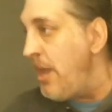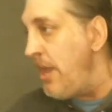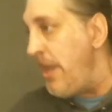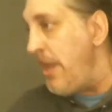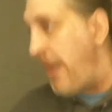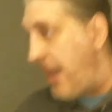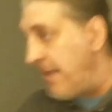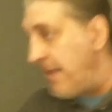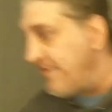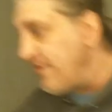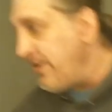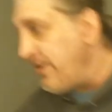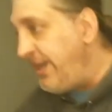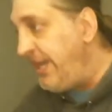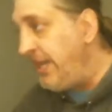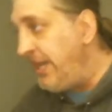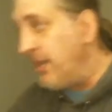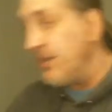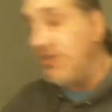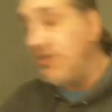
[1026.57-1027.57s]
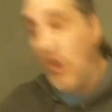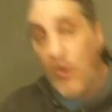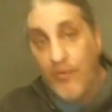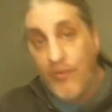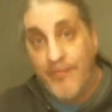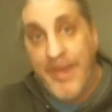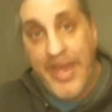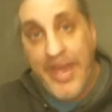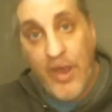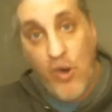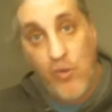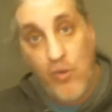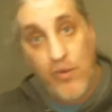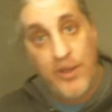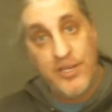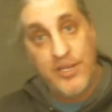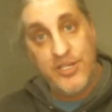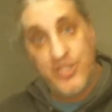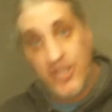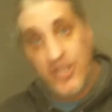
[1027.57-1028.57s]
every adult male
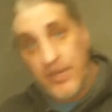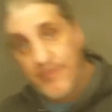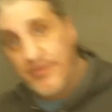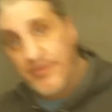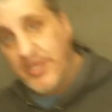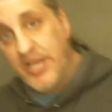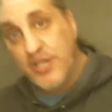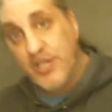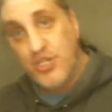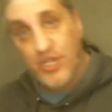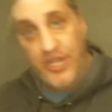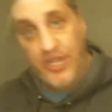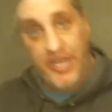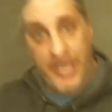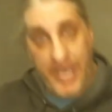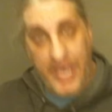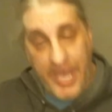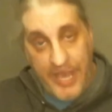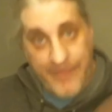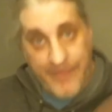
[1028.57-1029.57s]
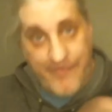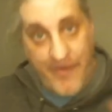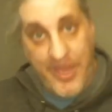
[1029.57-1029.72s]
was potentially a